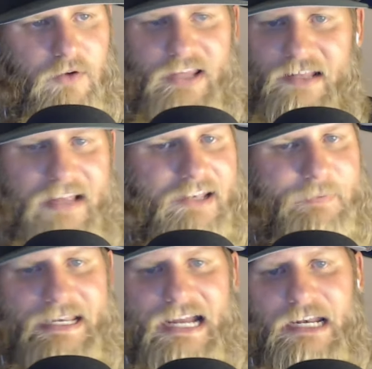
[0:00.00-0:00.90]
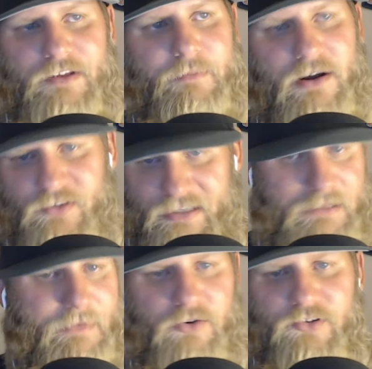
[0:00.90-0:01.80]
It's not to be negative on the Mariners. I
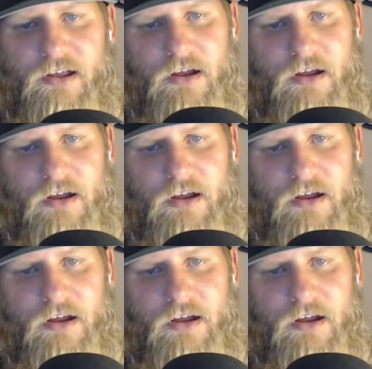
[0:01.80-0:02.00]
think the Mariners